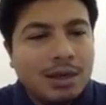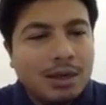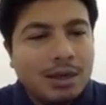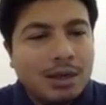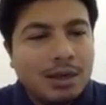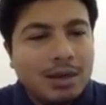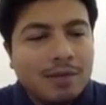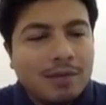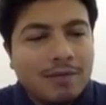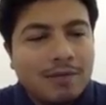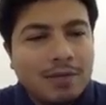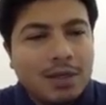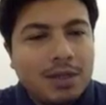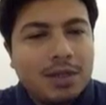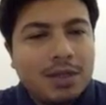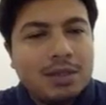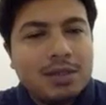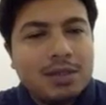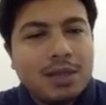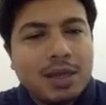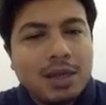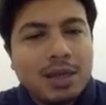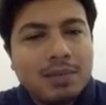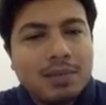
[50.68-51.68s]
if
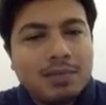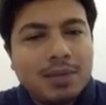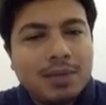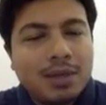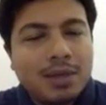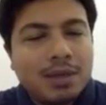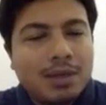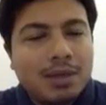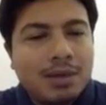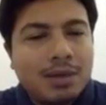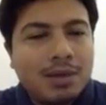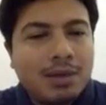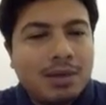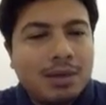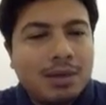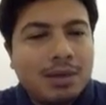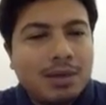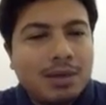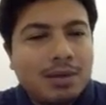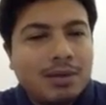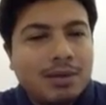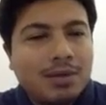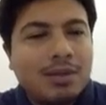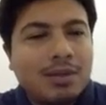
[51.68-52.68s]
this happen,
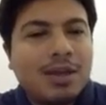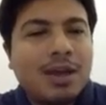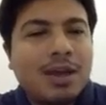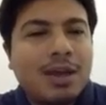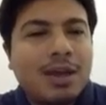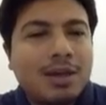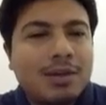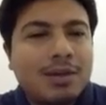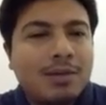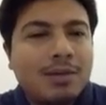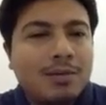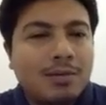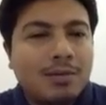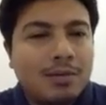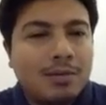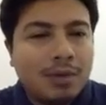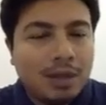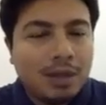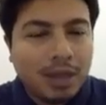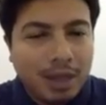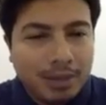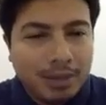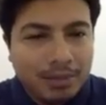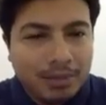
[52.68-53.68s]
that
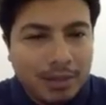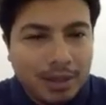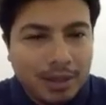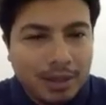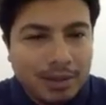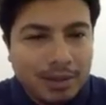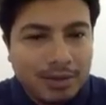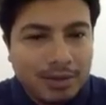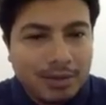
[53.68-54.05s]
will happen.